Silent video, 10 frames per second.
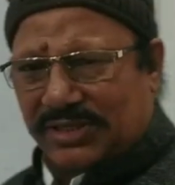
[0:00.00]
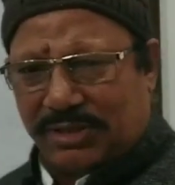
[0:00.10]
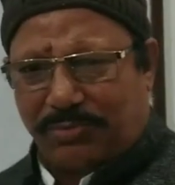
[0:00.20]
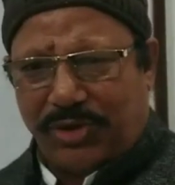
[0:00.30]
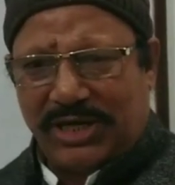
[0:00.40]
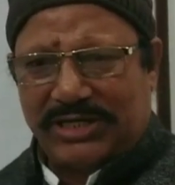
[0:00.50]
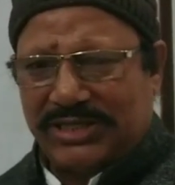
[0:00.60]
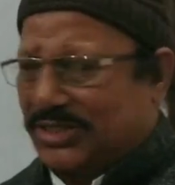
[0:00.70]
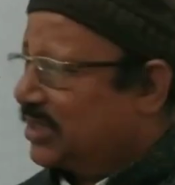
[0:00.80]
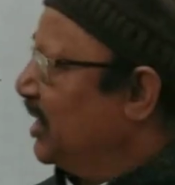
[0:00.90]
The poet
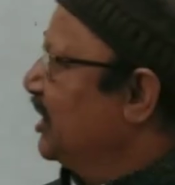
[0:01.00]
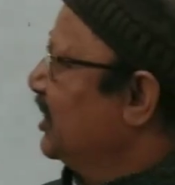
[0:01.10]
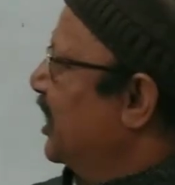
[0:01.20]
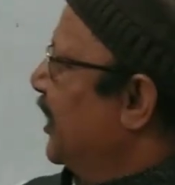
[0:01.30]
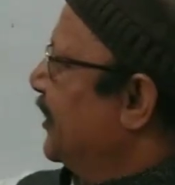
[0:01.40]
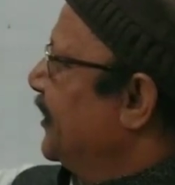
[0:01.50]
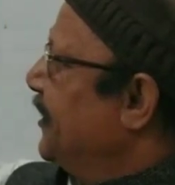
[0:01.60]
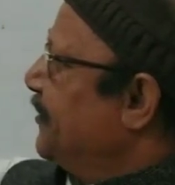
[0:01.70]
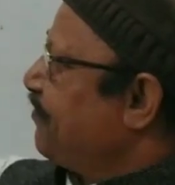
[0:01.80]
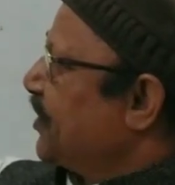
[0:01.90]
is telling that
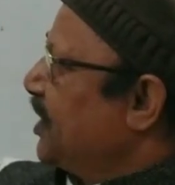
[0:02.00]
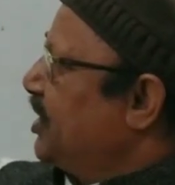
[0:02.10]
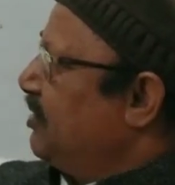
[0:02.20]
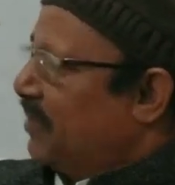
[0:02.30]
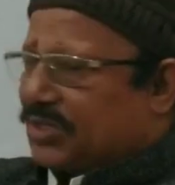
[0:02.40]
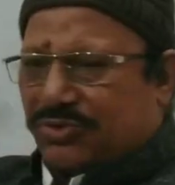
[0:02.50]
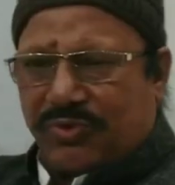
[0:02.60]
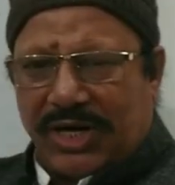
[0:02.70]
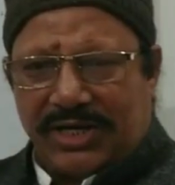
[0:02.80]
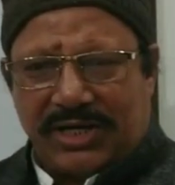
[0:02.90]
he was
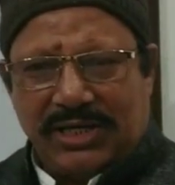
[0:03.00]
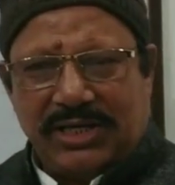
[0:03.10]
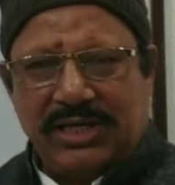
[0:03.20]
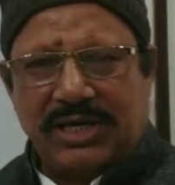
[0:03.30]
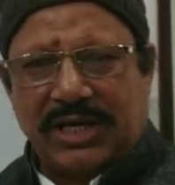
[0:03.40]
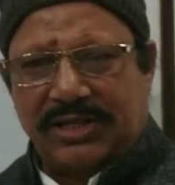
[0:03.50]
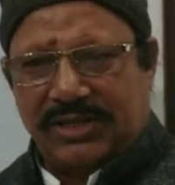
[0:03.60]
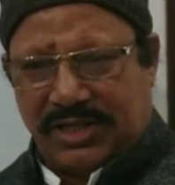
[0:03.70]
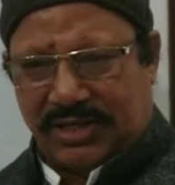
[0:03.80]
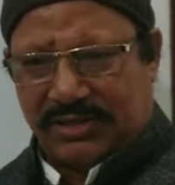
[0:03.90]
wandering here and
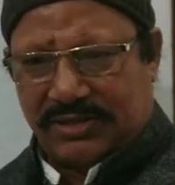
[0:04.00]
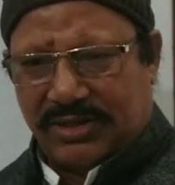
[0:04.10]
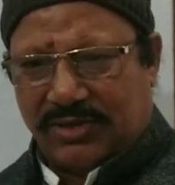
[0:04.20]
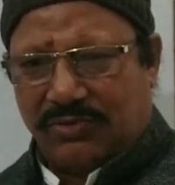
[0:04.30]
there.